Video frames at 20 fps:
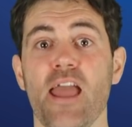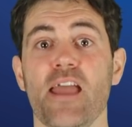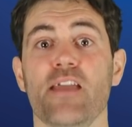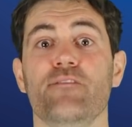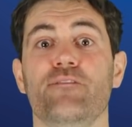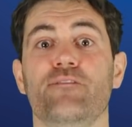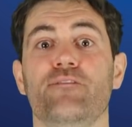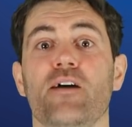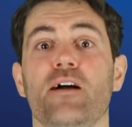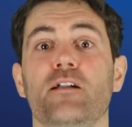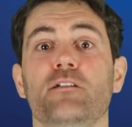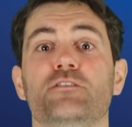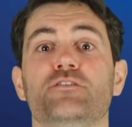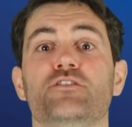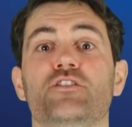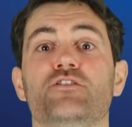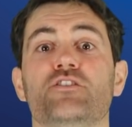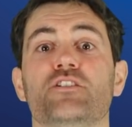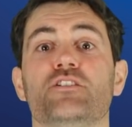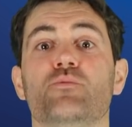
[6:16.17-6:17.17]
it fell
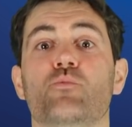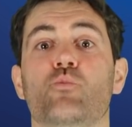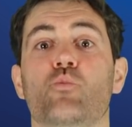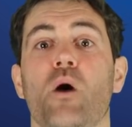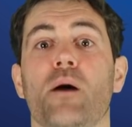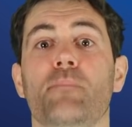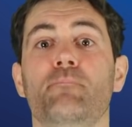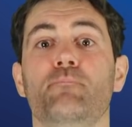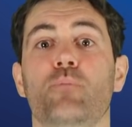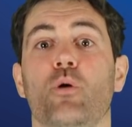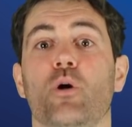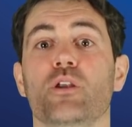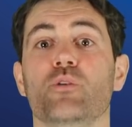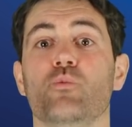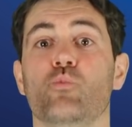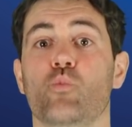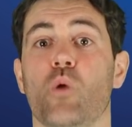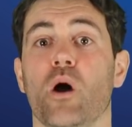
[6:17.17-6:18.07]
to just 1.11